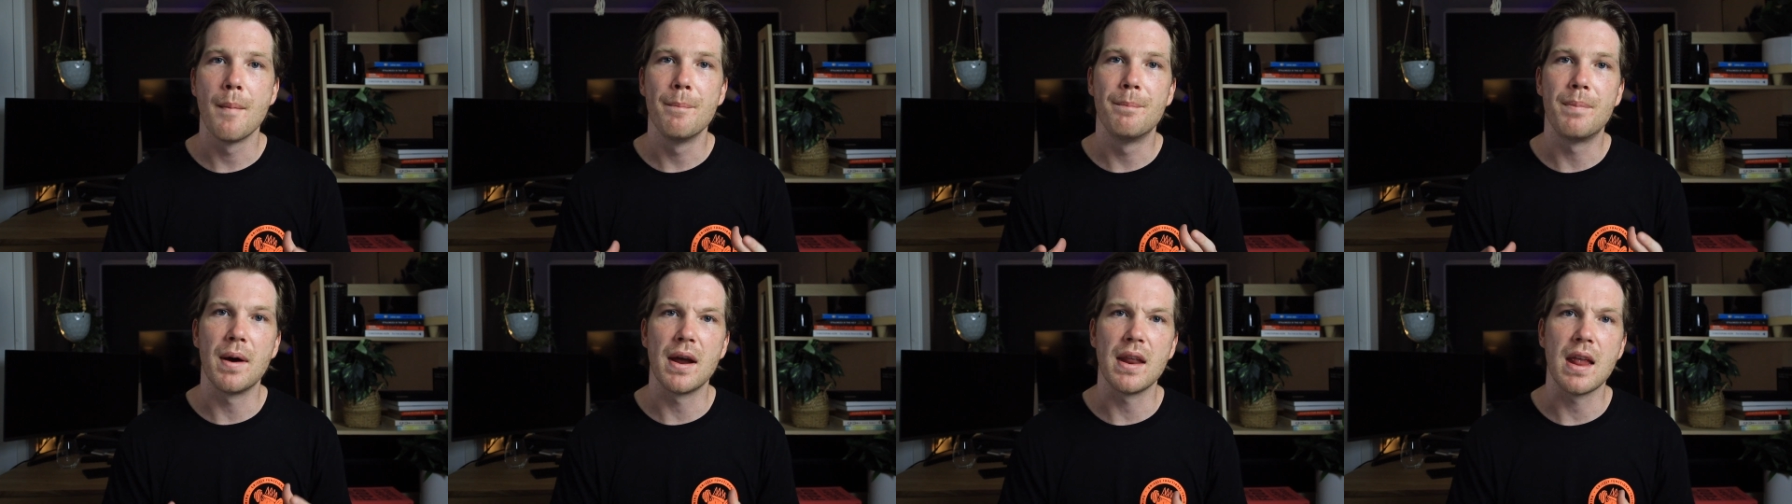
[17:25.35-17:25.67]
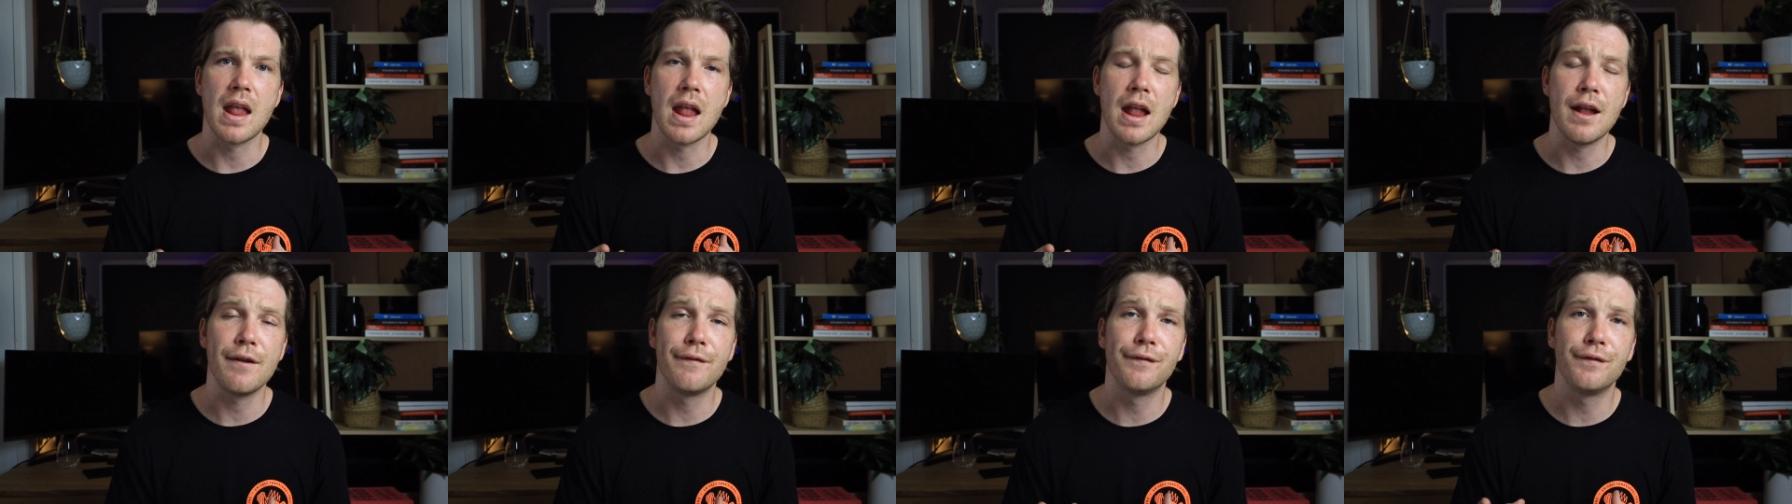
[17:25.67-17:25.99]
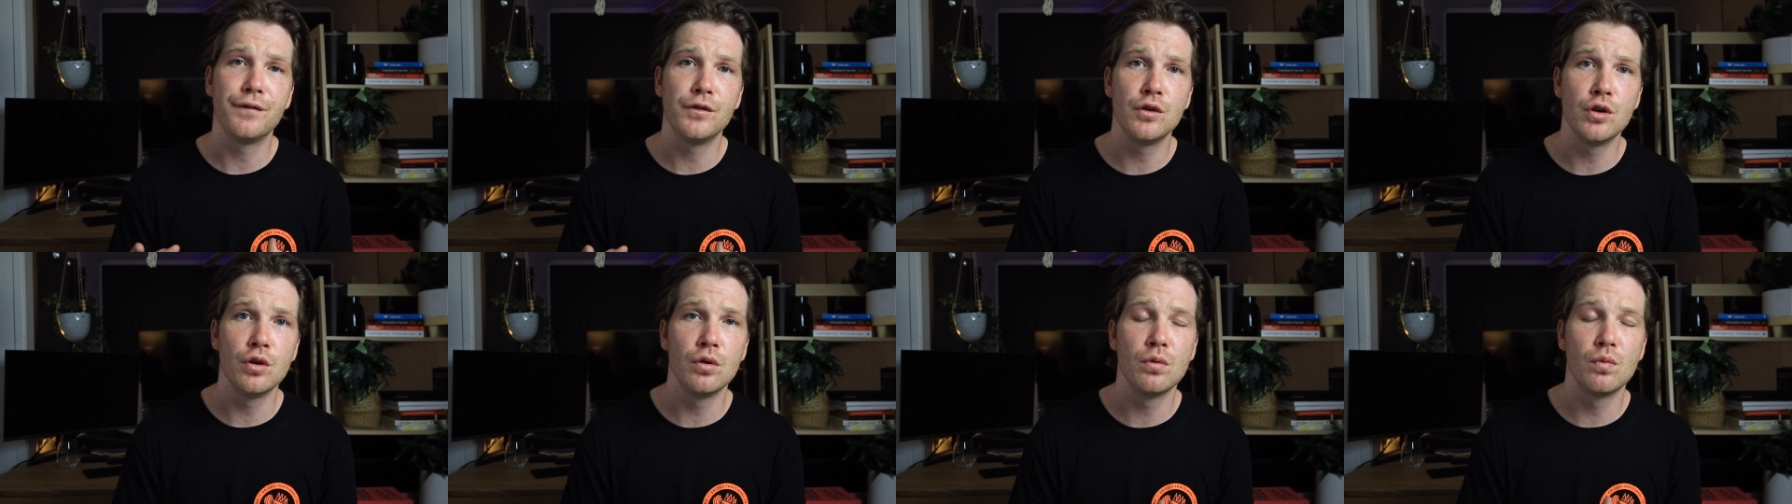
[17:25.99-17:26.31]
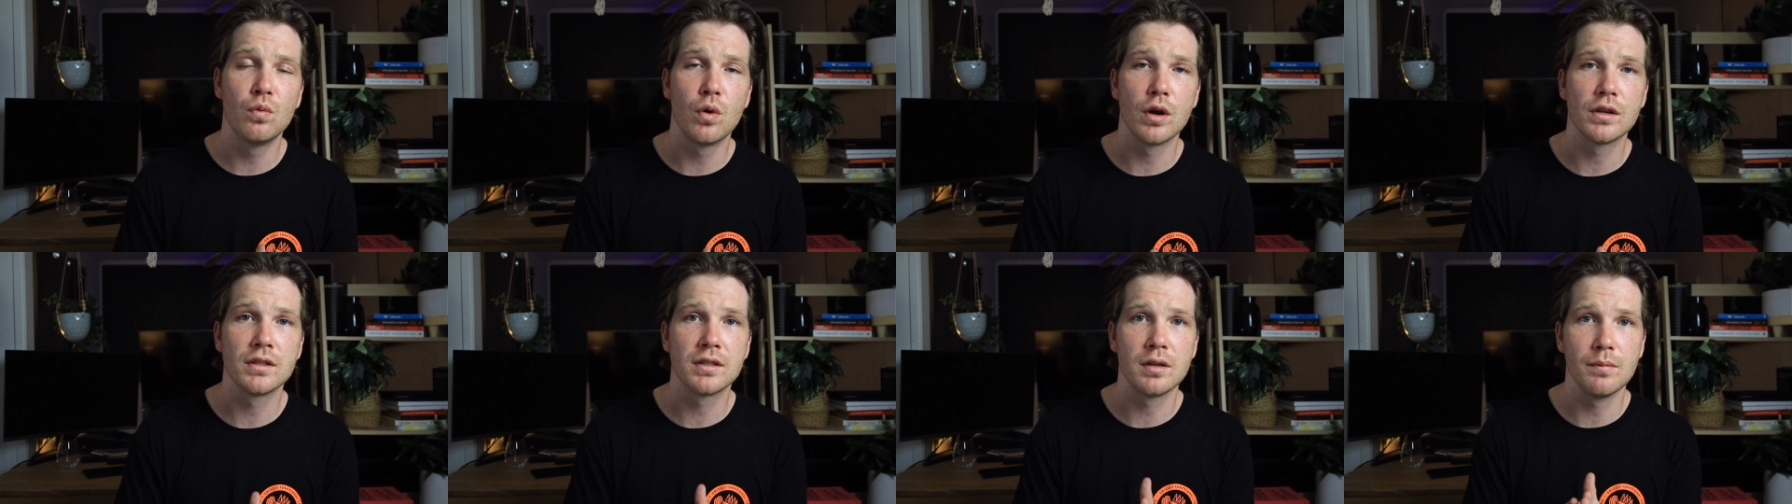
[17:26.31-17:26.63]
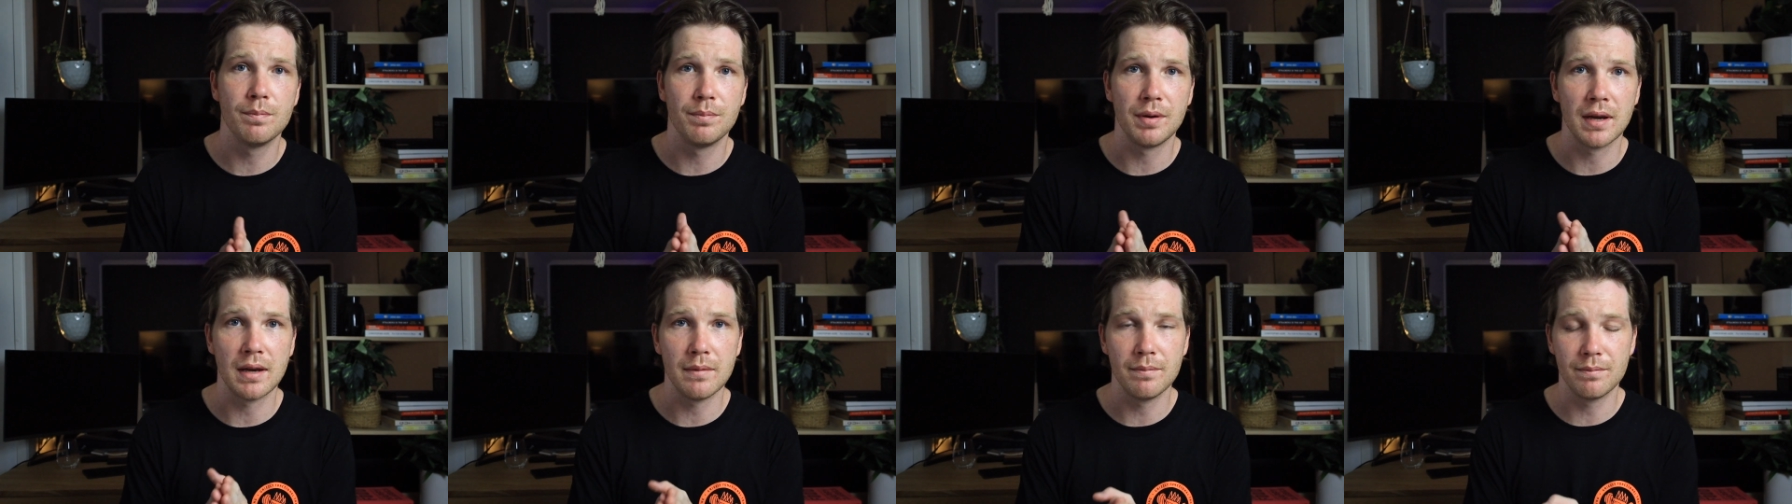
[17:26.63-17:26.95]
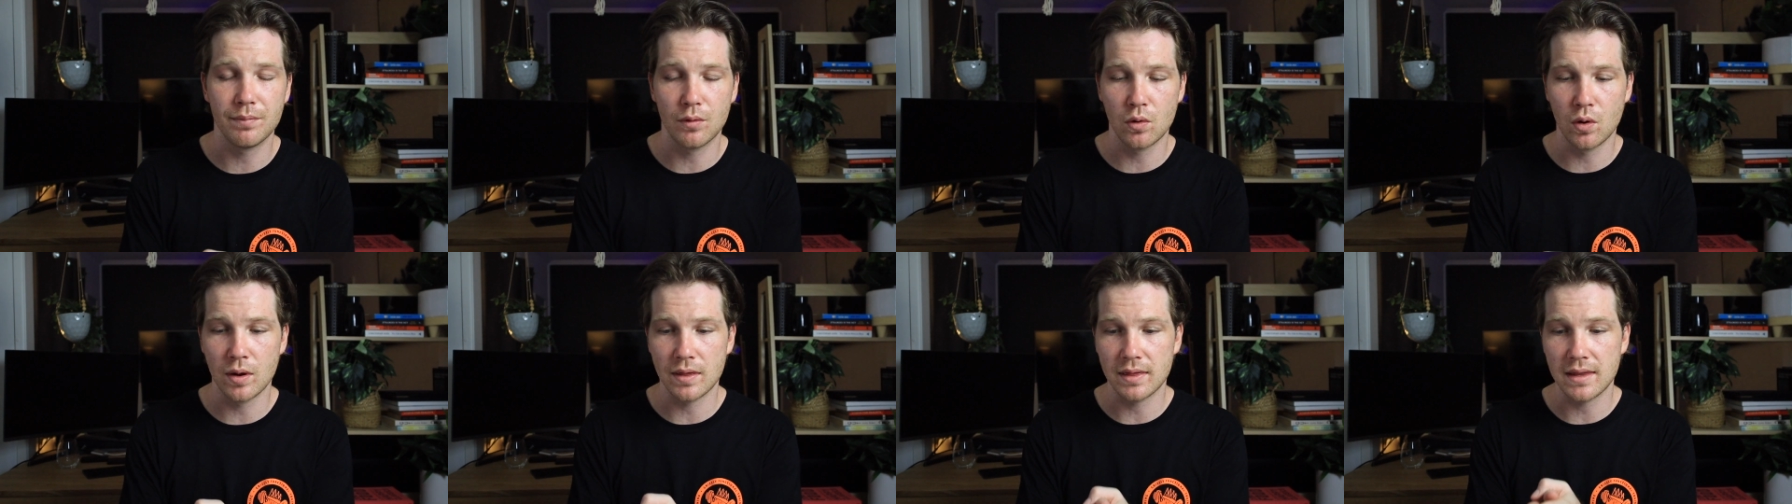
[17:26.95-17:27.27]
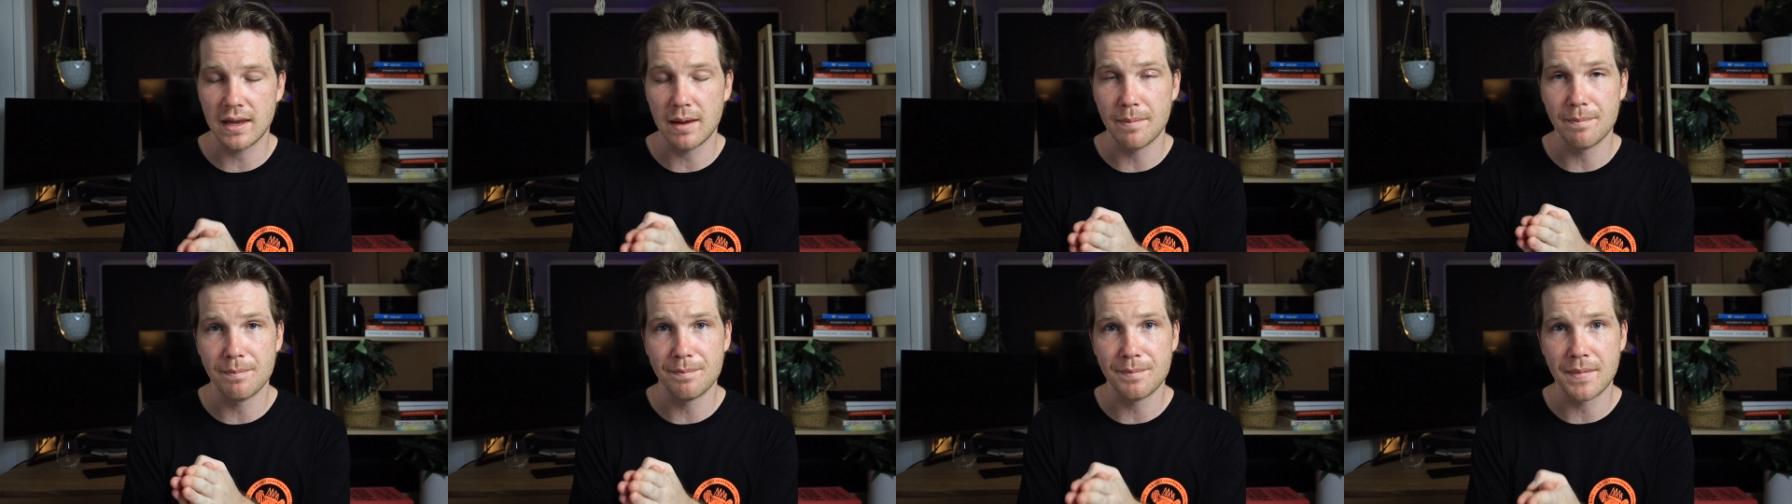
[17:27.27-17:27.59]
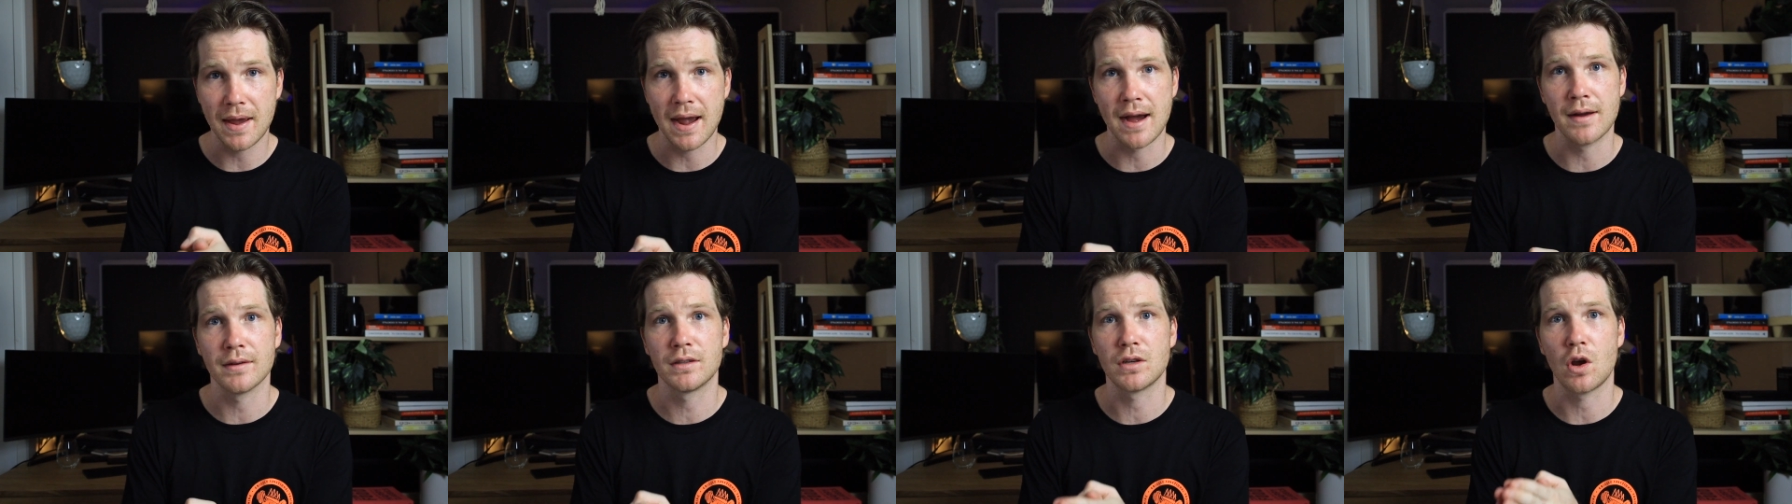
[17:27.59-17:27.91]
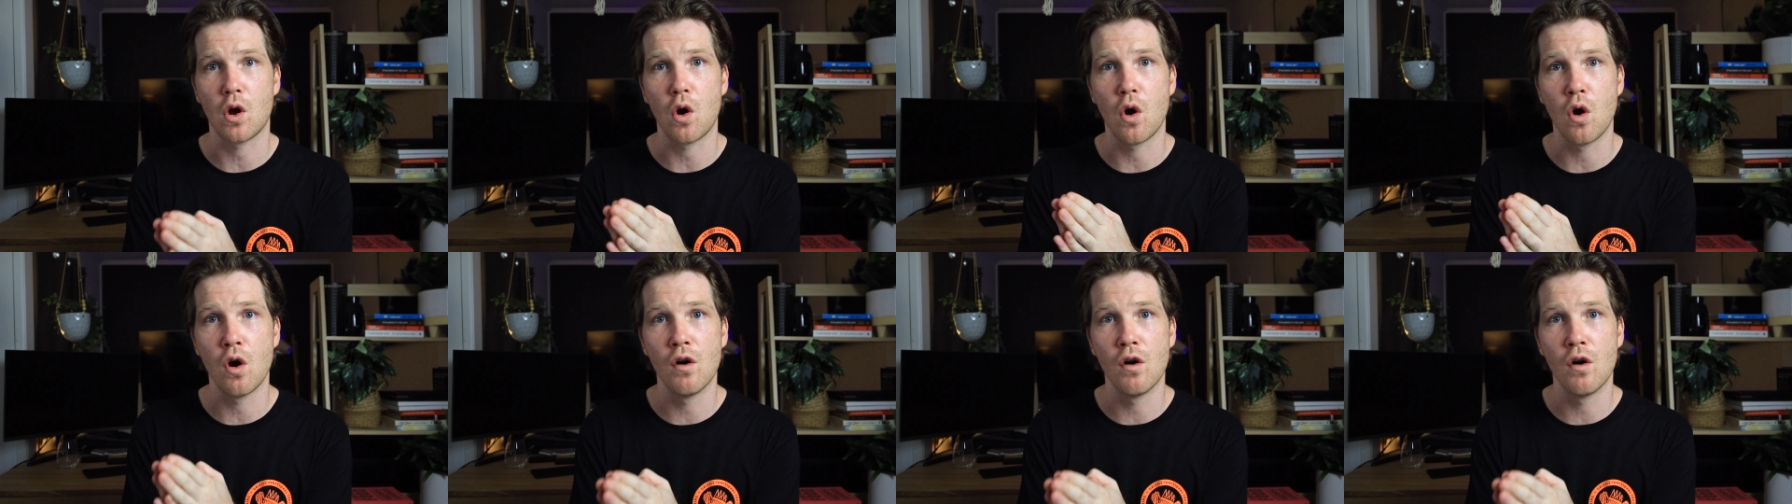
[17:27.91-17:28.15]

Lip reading: but if you were to pinpoint the amount